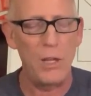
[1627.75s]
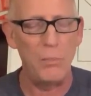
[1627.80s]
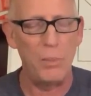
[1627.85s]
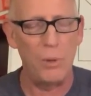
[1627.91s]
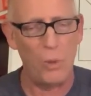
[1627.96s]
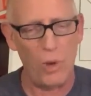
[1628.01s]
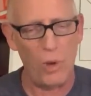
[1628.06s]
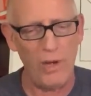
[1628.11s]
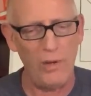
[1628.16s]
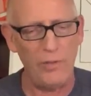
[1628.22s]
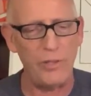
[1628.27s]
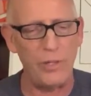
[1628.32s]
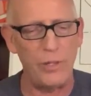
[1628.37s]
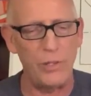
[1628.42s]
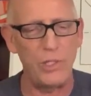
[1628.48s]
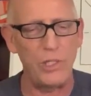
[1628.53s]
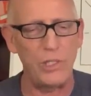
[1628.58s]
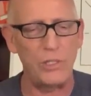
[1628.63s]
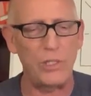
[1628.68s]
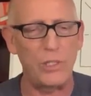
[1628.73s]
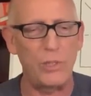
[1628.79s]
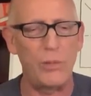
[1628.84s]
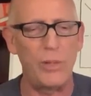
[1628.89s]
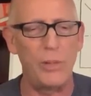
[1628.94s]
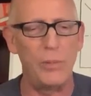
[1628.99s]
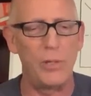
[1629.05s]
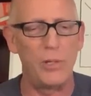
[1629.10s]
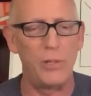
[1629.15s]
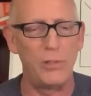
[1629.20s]
But what if they're just
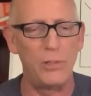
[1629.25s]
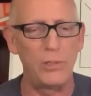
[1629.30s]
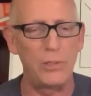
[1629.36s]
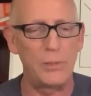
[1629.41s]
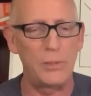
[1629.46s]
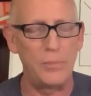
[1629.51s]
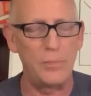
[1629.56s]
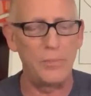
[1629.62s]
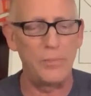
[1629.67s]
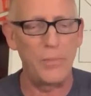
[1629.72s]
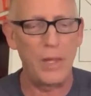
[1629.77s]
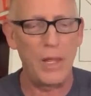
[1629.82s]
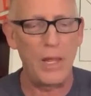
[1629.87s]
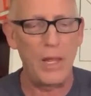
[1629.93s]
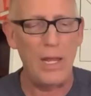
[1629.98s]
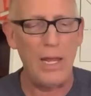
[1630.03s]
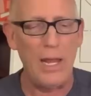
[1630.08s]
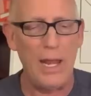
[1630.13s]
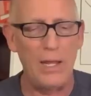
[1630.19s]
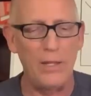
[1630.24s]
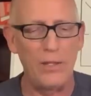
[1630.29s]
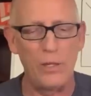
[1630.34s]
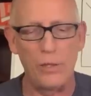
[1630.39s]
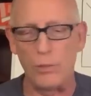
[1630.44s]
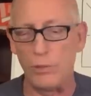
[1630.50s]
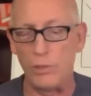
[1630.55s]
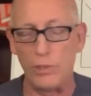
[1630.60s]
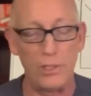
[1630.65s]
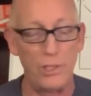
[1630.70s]
criminals and they're
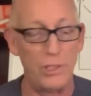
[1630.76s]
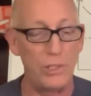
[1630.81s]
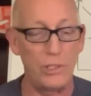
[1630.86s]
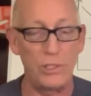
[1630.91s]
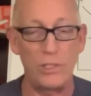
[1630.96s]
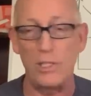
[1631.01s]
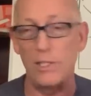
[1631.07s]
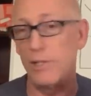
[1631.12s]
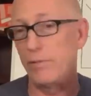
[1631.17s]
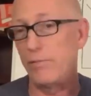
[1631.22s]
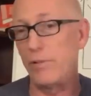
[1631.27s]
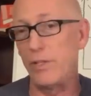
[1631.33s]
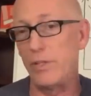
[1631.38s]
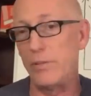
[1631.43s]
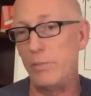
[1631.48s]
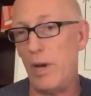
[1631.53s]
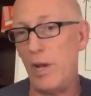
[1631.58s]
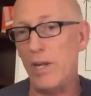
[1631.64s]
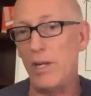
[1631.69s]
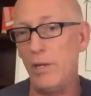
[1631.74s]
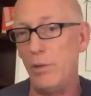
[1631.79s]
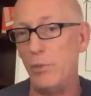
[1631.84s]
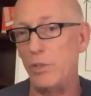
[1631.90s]
really just in it for the money,